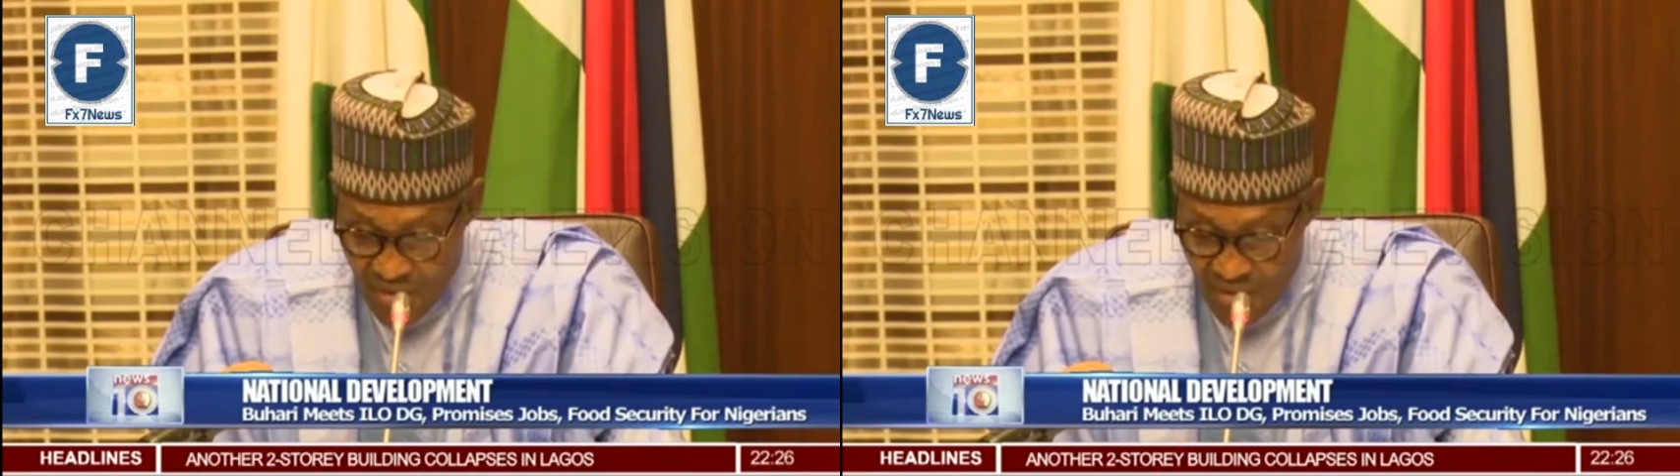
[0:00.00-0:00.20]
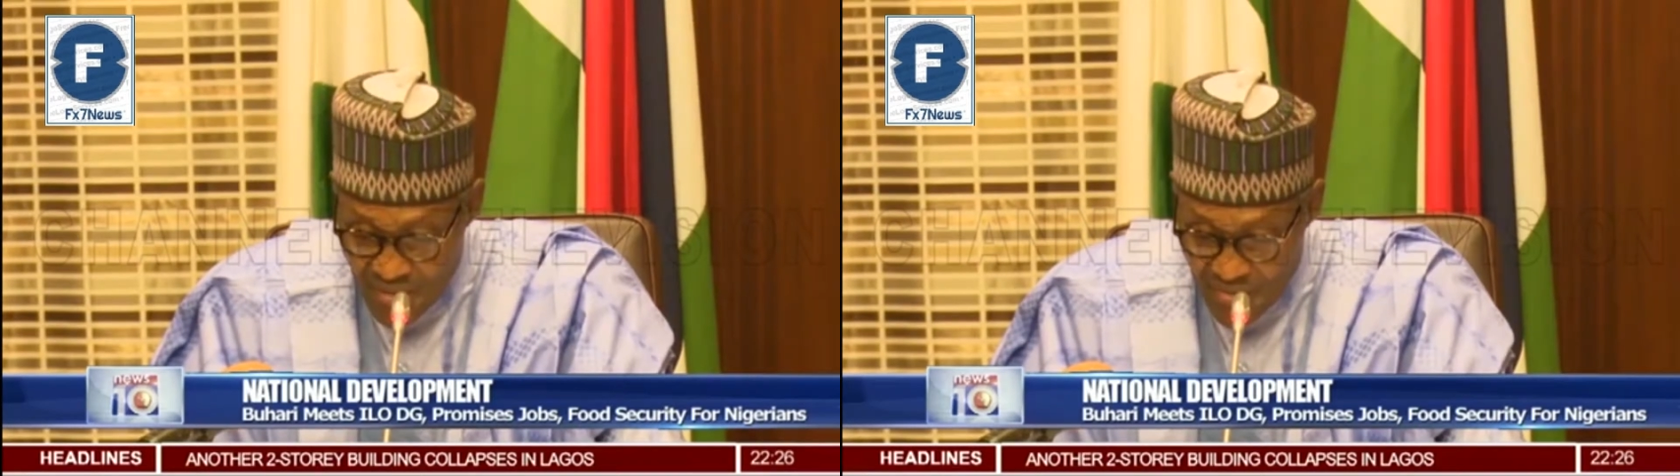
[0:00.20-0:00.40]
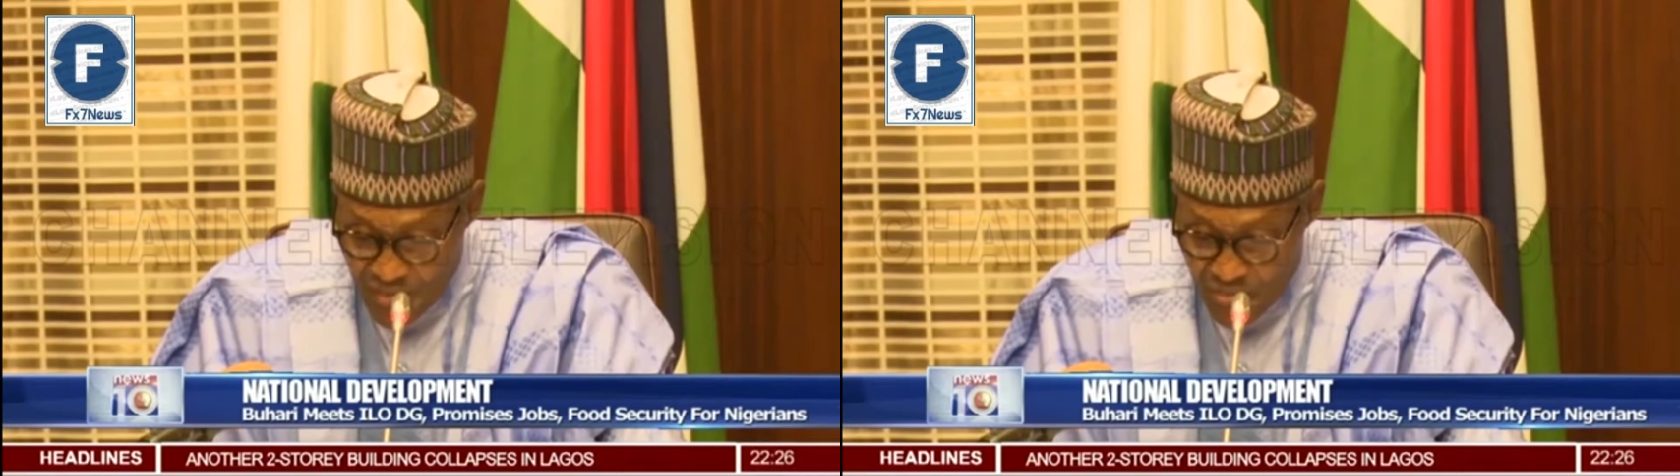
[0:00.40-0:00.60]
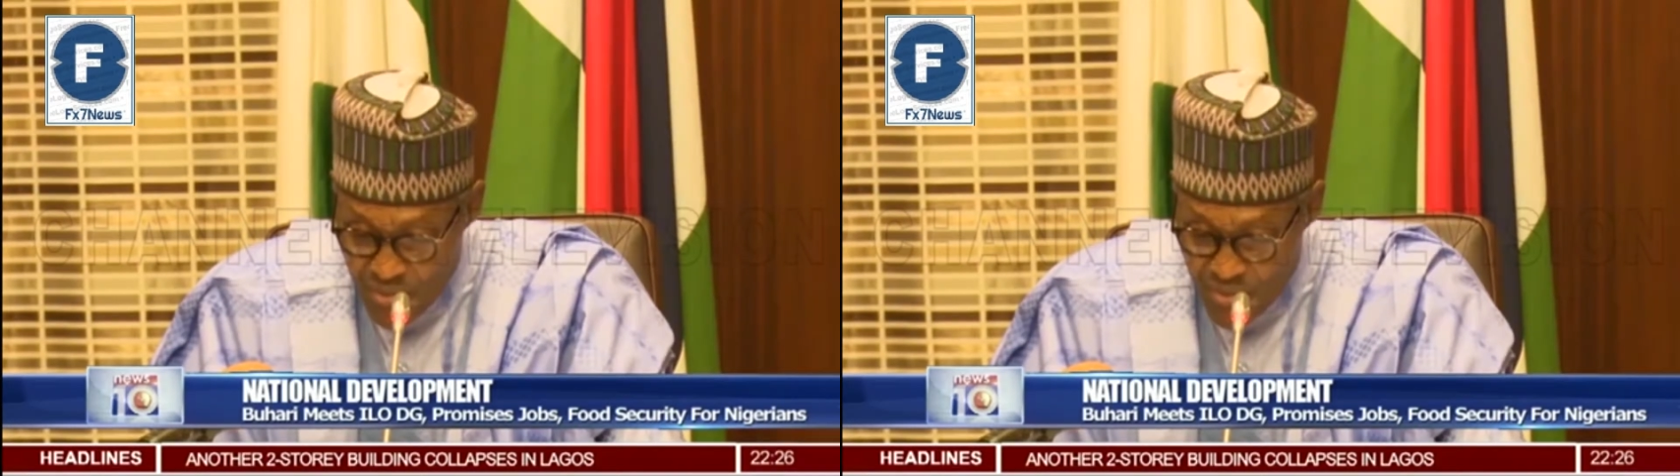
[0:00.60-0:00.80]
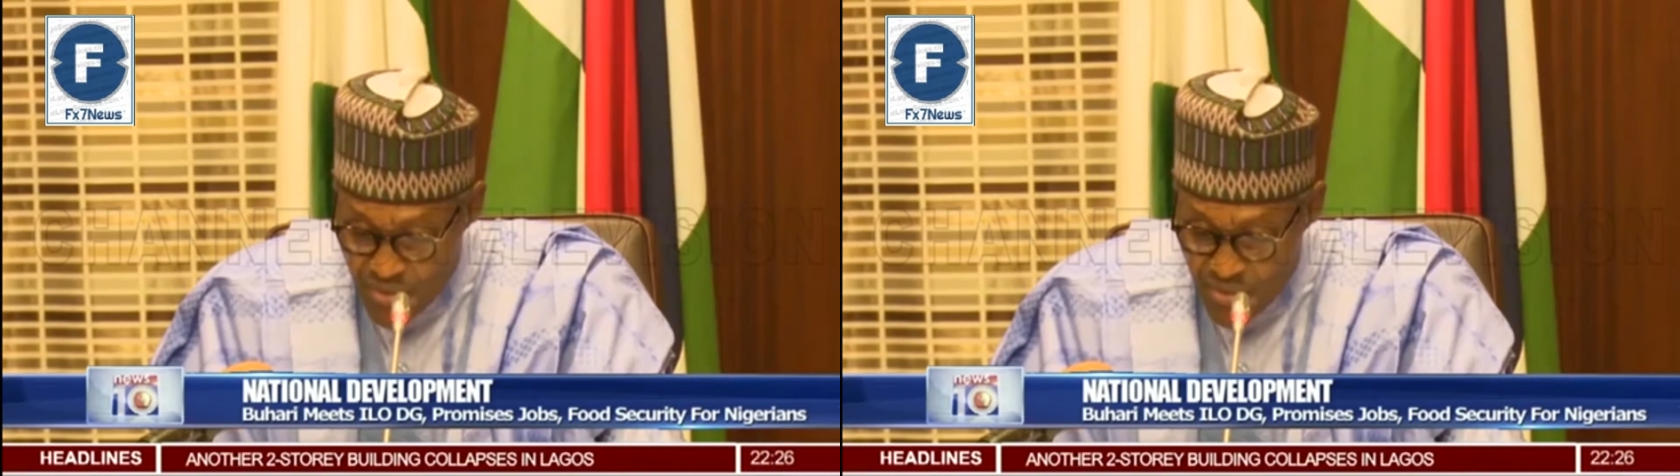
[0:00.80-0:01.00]
Our
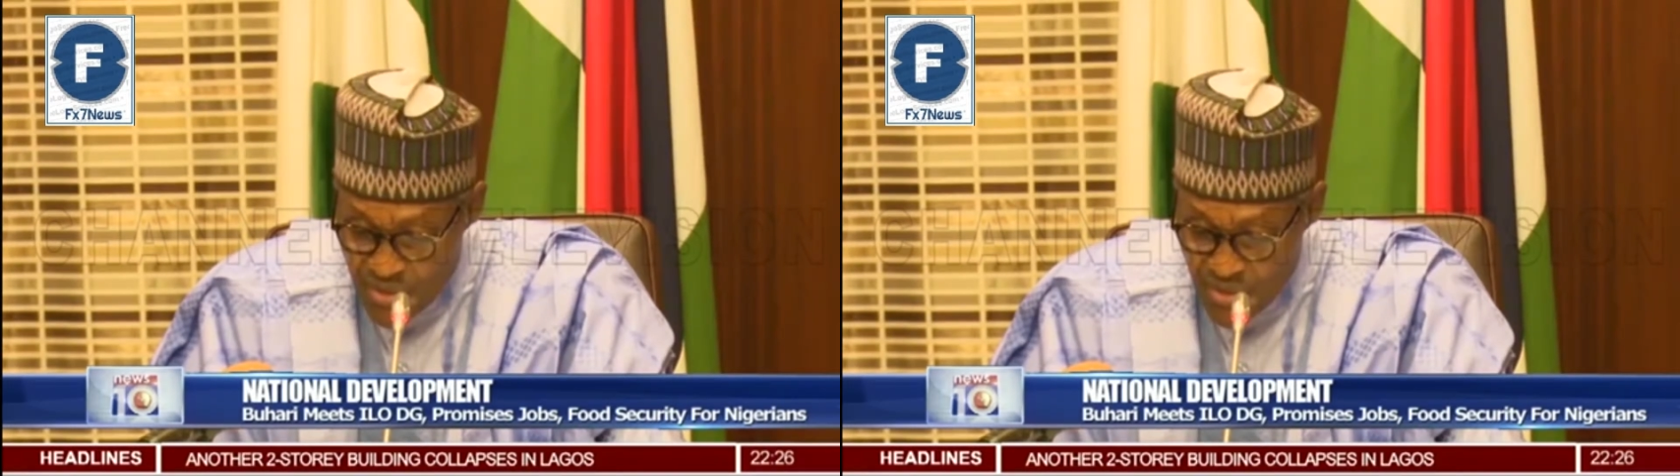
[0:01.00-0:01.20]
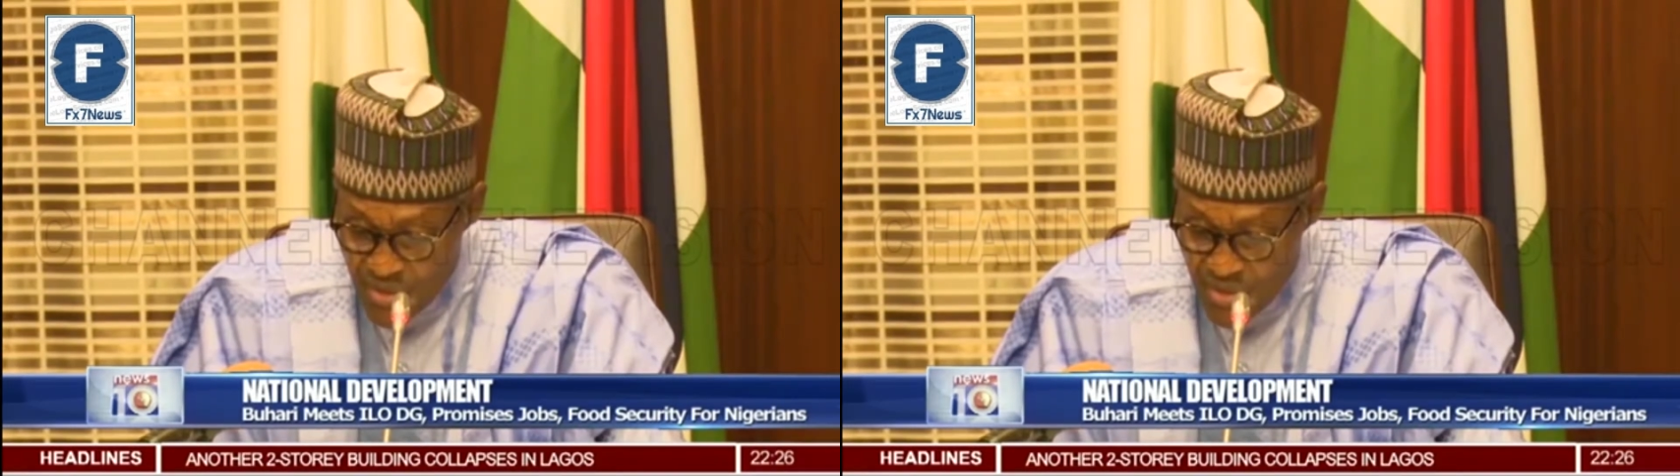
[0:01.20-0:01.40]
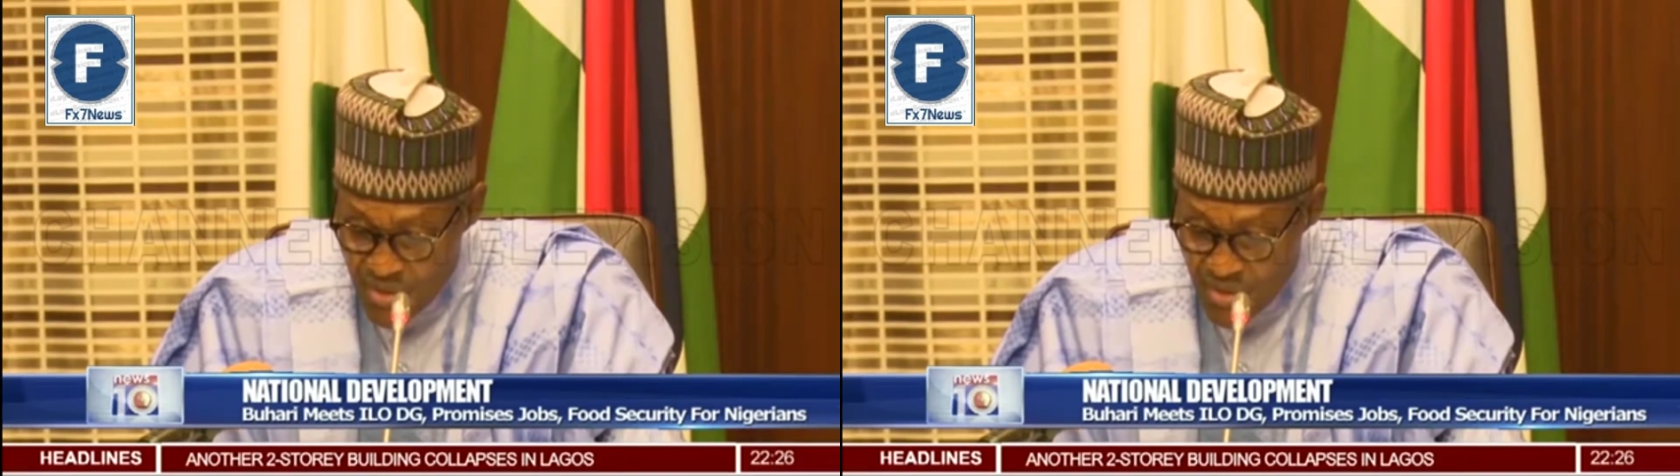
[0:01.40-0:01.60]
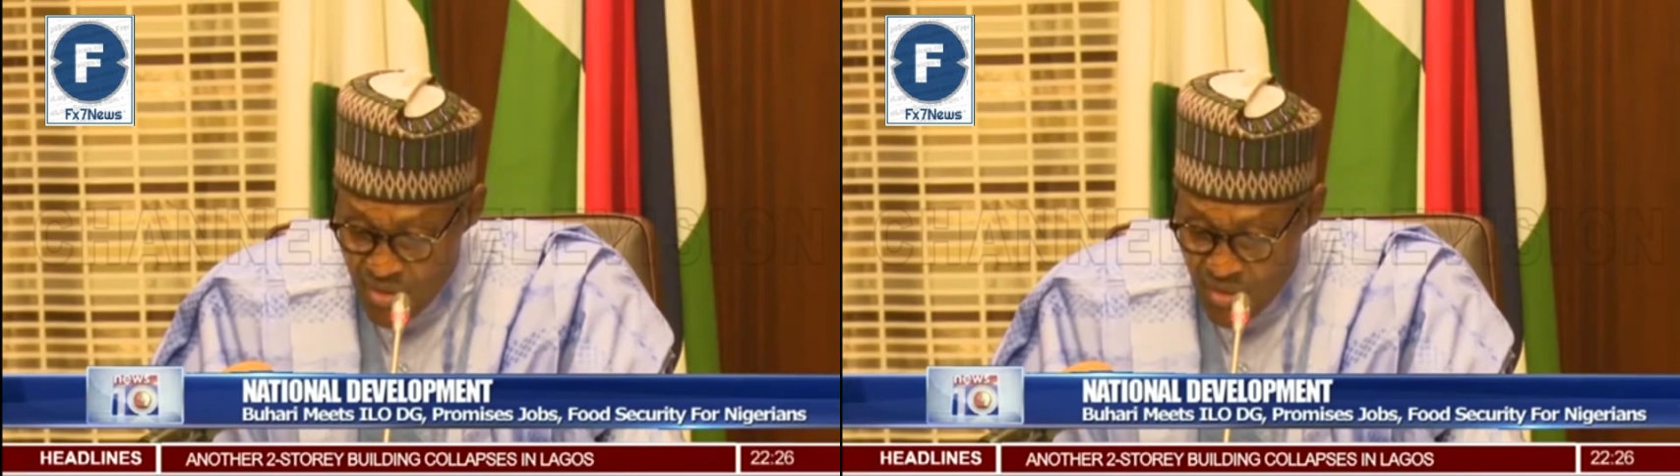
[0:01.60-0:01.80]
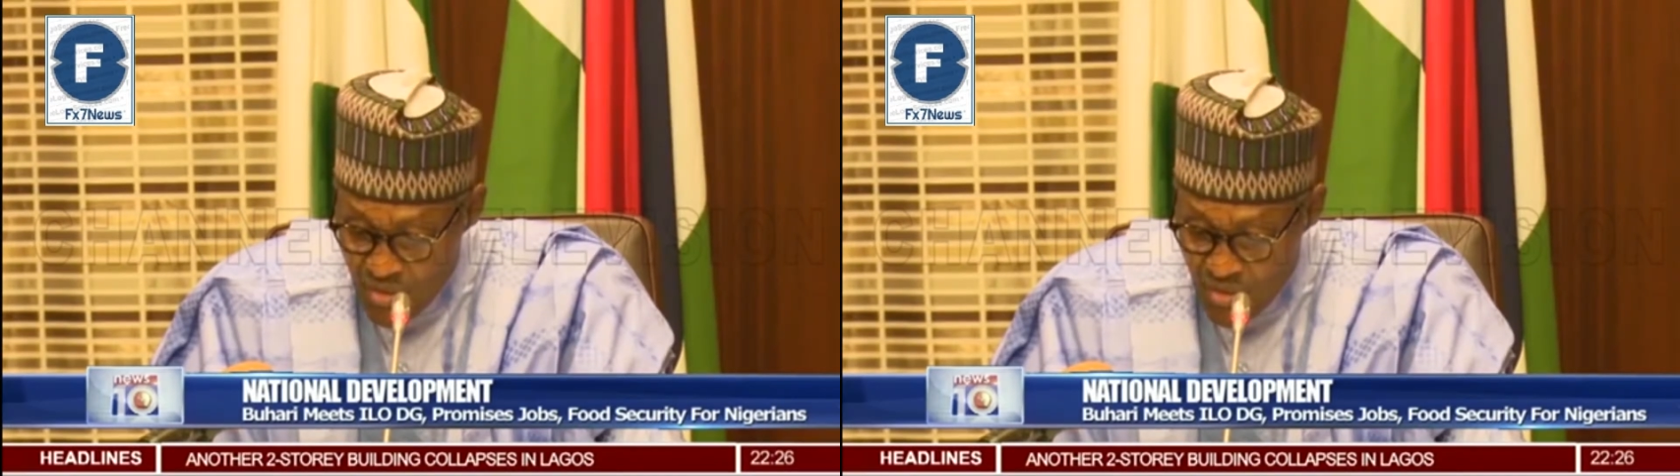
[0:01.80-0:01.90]
achievements to date